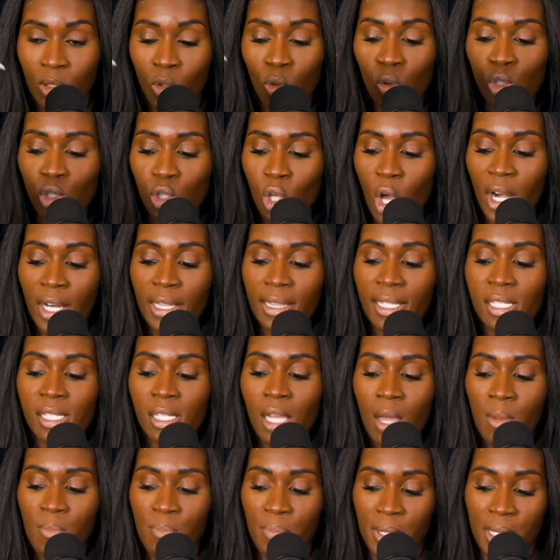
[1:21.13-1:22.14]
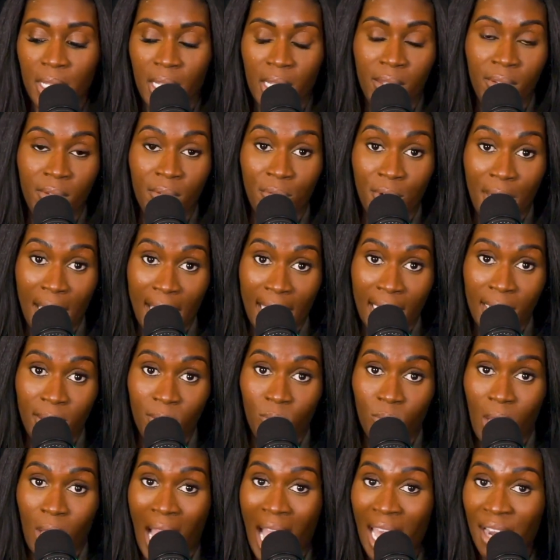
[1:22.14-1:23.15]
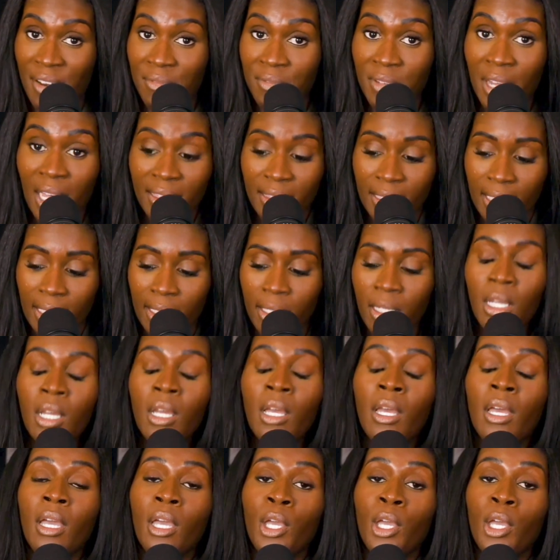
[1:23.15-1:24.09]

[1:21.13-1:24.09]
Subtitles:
You started this company, right, out of nothing.